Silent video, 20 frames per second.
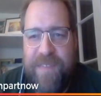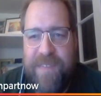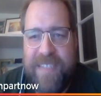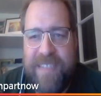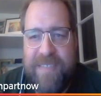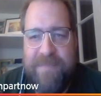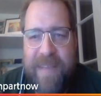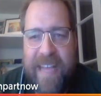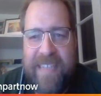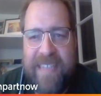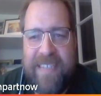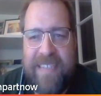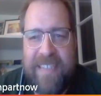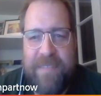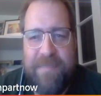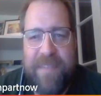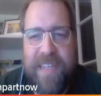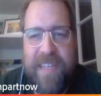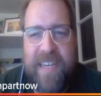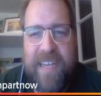this pass is
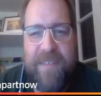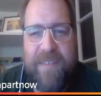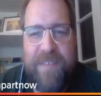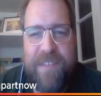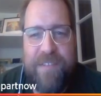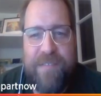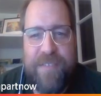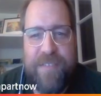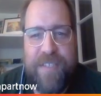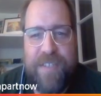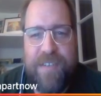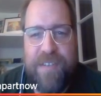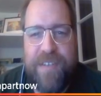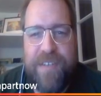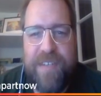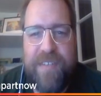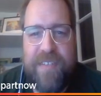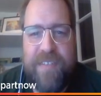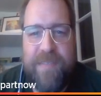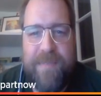completed if he throws it
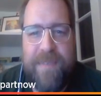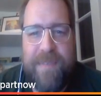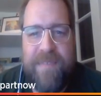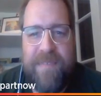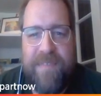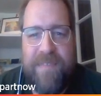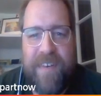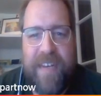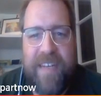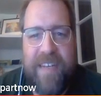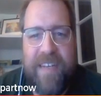earlier, to be frank.